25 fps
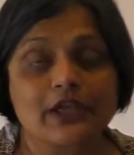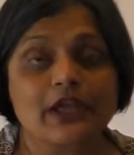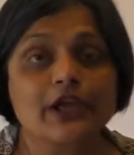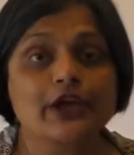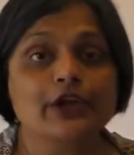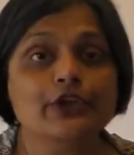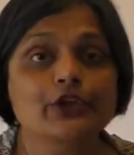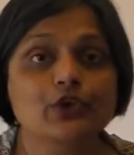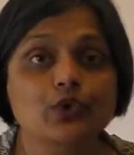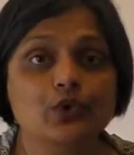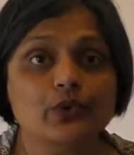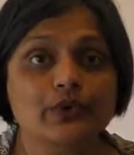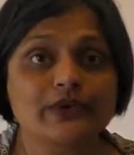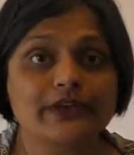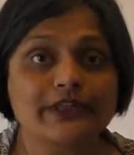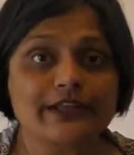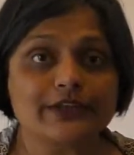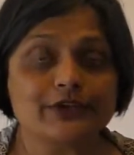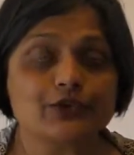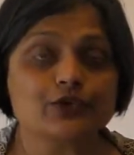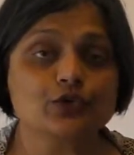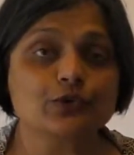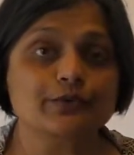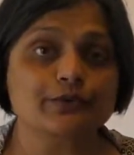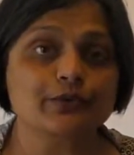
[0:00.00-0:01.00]
You
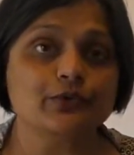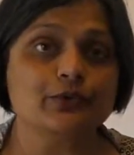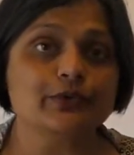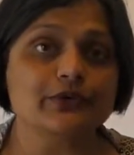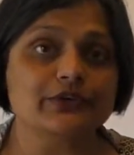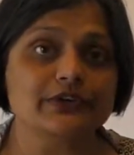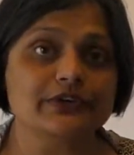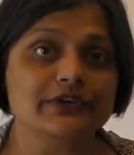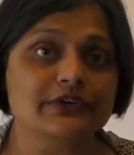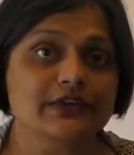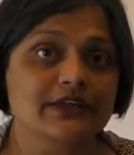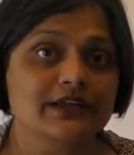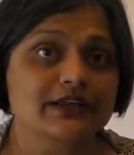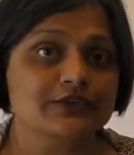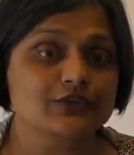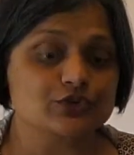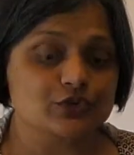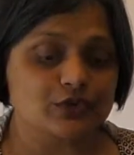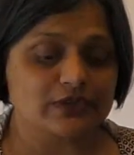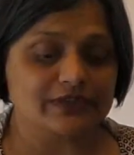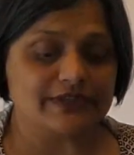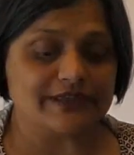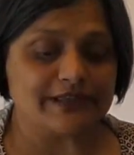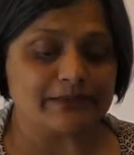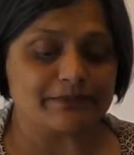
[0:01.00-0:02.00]
need to put
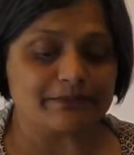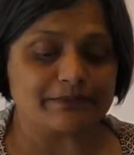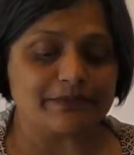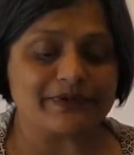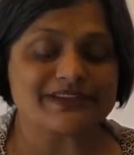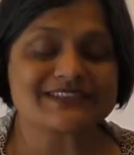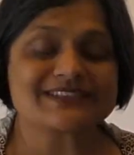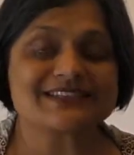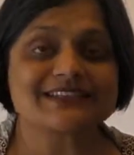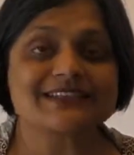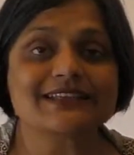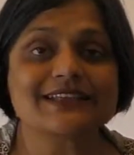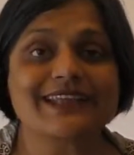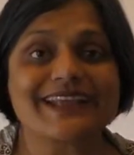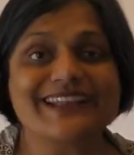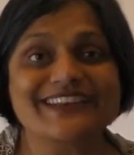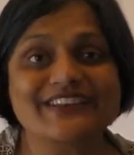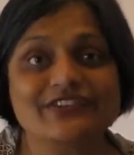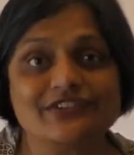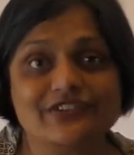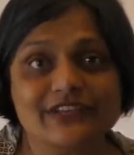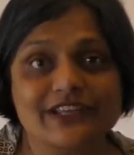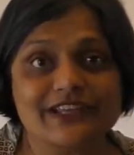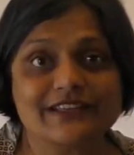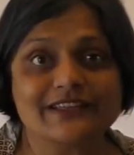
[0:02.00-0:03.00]
so that person
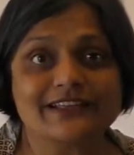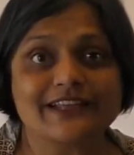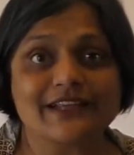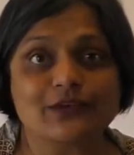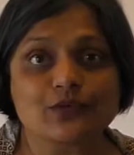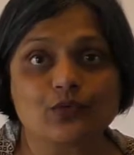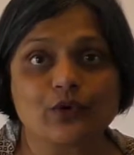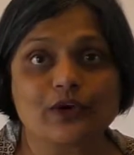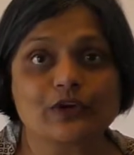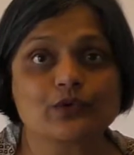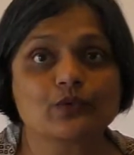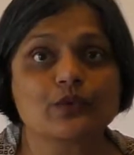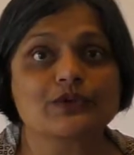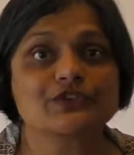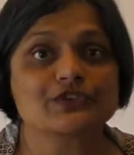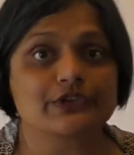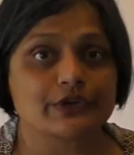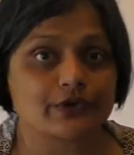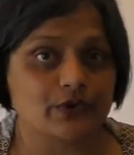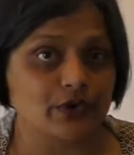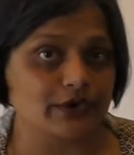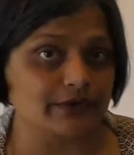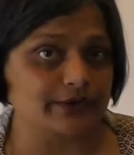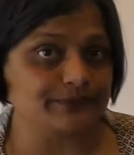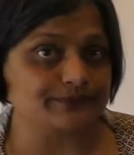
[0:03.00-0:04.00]
can read that what was
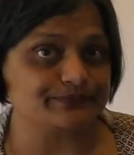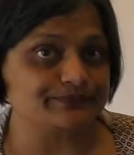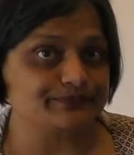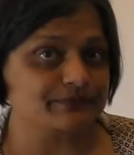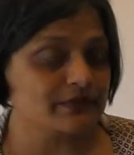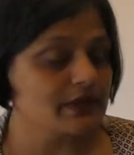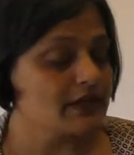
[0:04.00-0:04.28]
wrong.